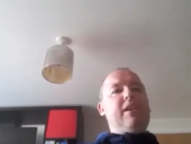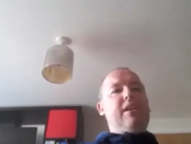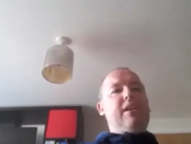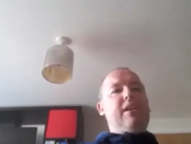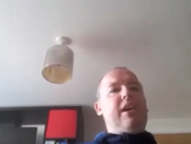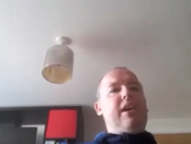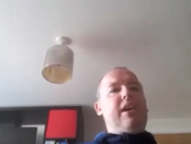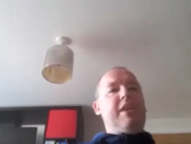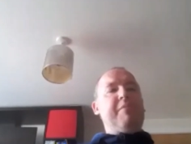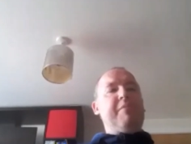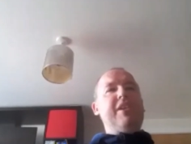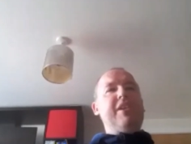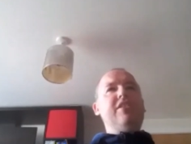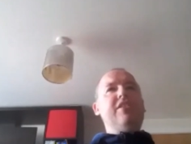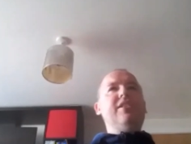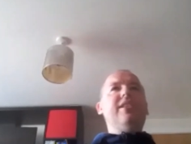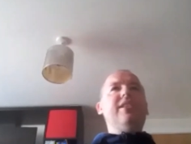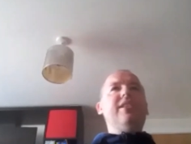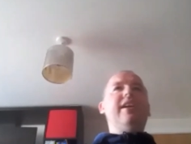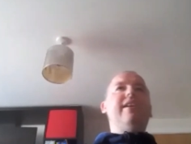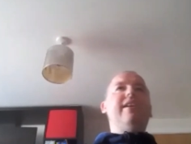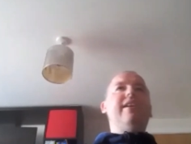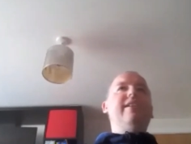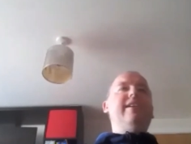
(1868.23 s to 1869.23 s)
mentioned
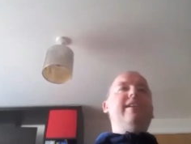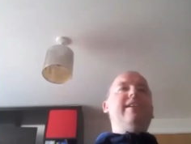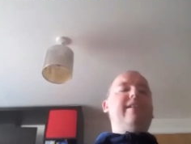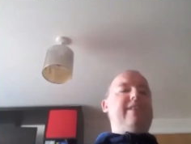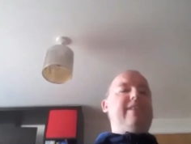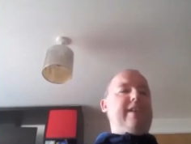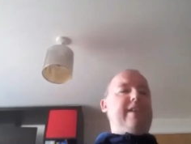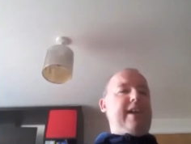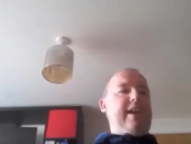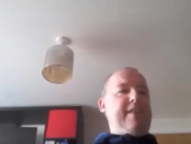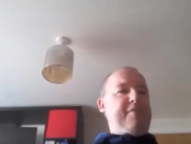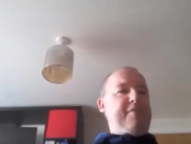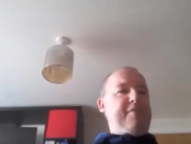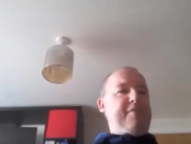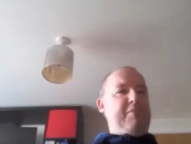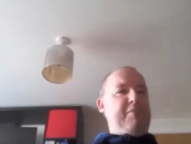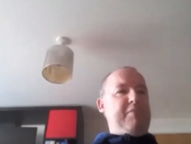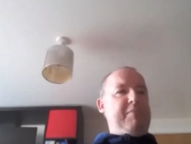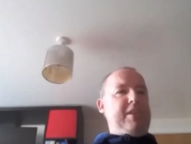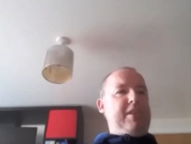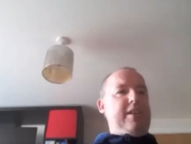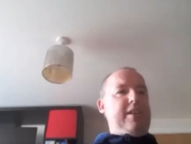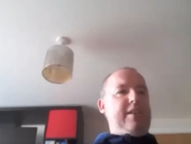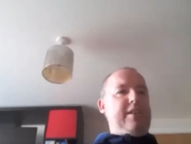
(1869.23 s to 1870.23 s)
earlier that I've got
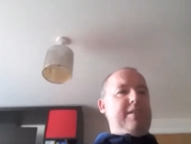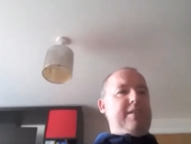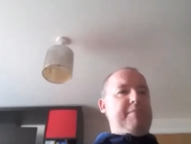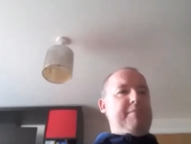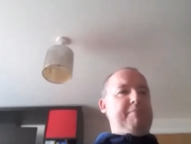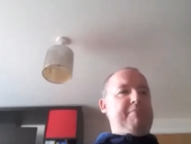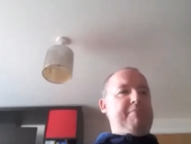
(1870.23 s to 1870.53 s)
my